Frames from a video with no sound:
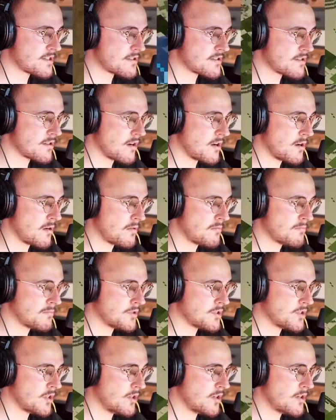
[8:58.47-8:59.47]

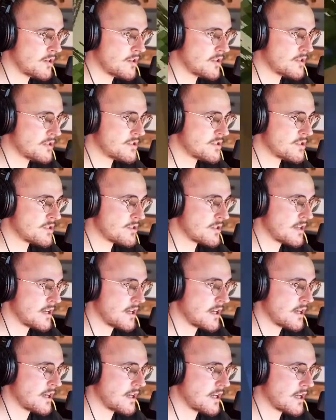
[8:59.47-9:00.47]
some dirt
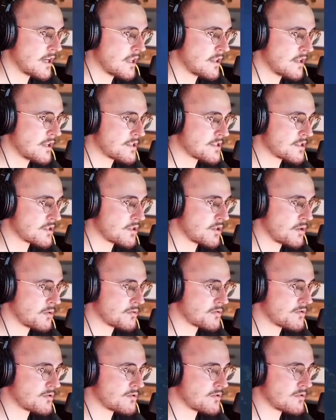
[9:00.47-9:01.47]
and let's go
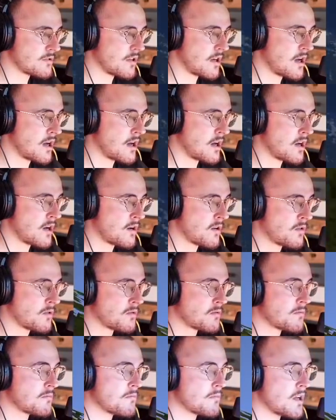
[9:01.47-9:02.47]

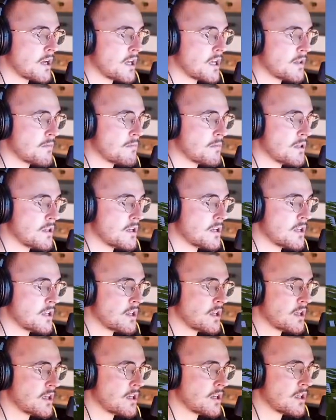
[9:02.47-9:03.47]
down
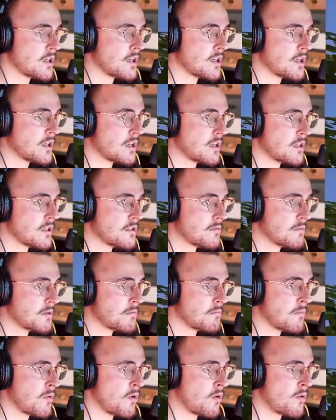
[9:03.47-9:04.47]
maybe a little bit
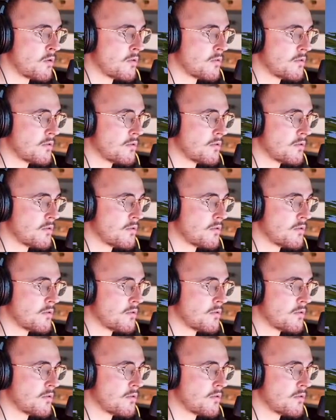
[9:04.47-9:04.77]
more,